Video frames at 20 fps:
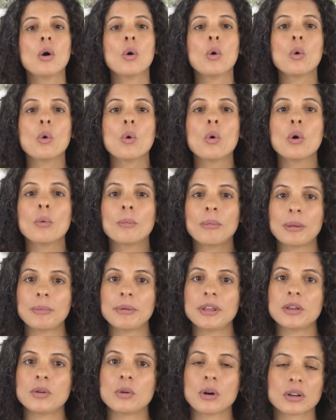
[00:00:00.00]
Or
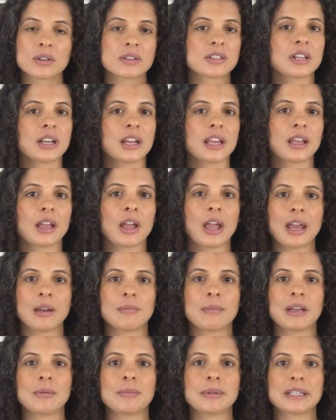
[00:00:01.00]
maybe you are starting a
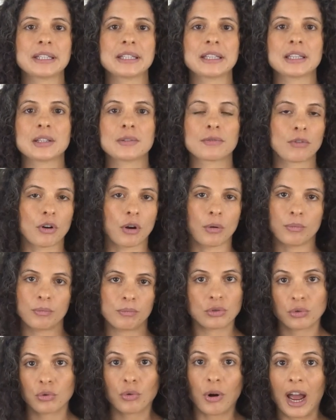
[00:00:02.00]
handmade business from
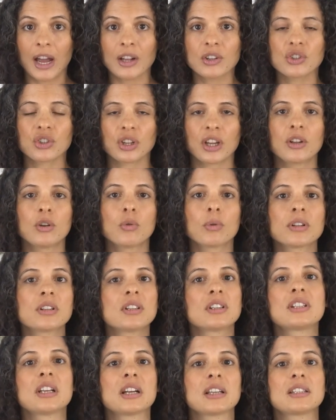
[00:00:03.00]
scratch and you want
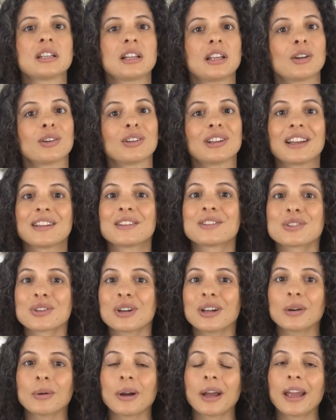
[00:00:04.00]
to start selling online
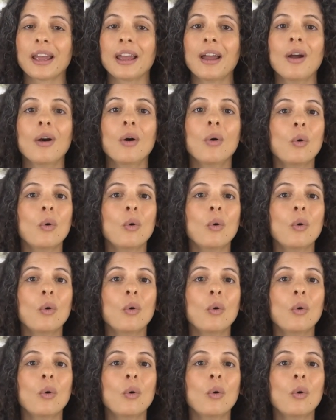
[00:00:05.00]
straight away.